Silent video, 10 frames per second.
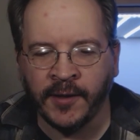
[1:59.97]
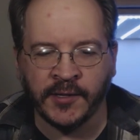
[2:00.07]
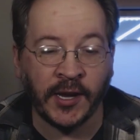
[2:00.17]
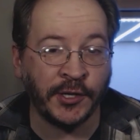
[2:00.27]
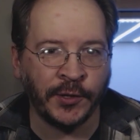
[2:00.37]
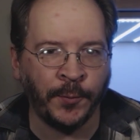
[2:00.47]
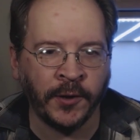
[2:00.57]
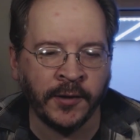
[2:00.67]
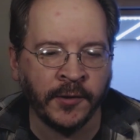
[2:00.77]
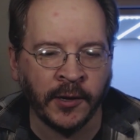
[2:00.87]
And that's actually
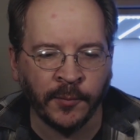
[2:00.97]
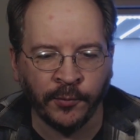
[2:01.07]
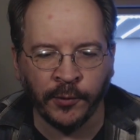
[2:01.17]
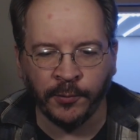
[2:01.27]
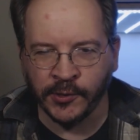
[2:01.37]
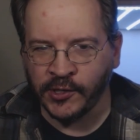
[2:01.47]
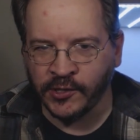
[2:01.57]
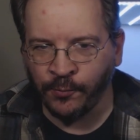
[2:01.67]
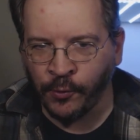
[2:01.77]
what I ended up with was just